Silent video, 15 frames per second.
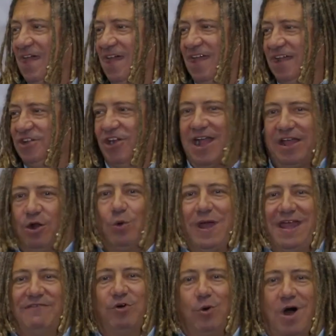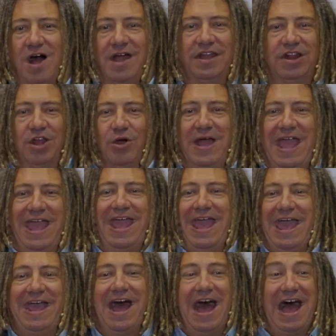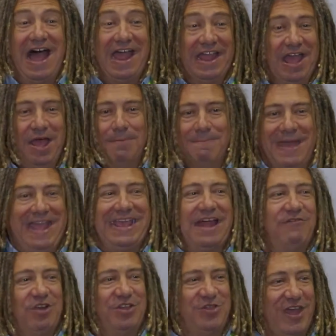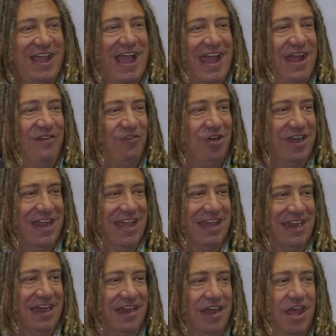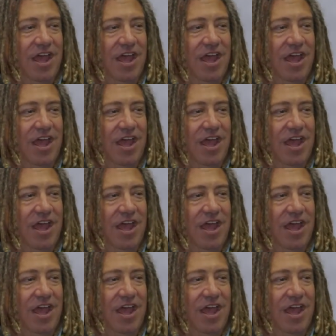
You're not going to wave a wand and go, hey, AI, make everything I ever needed.